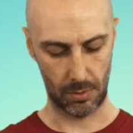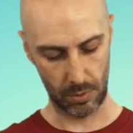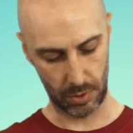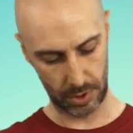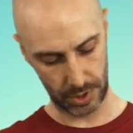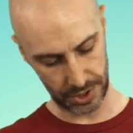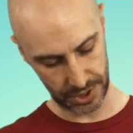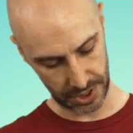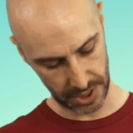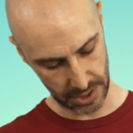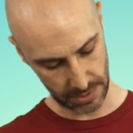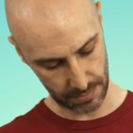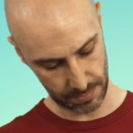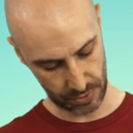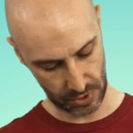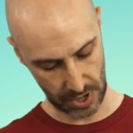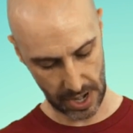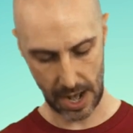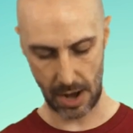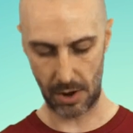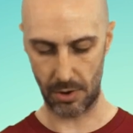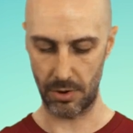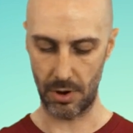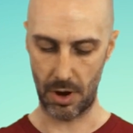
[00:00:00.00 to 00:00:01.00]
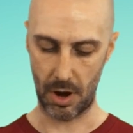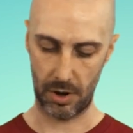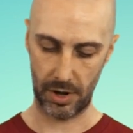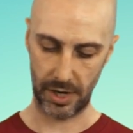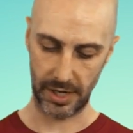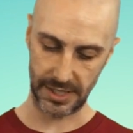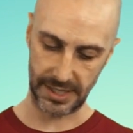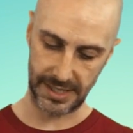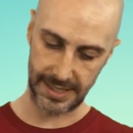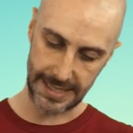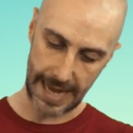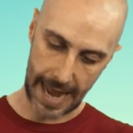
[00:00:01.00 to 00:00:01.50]
orange and the brown are
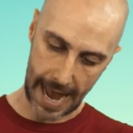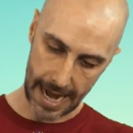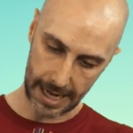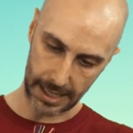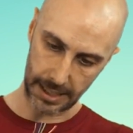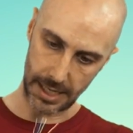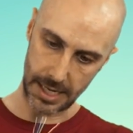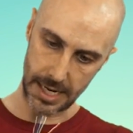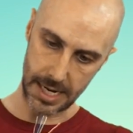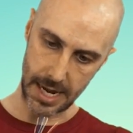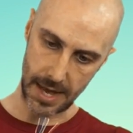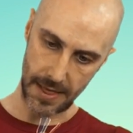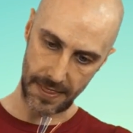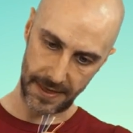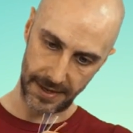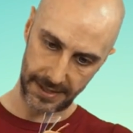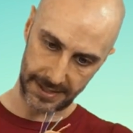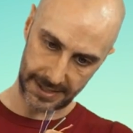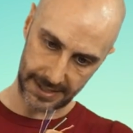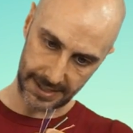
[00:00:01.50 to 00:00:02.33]
exactly the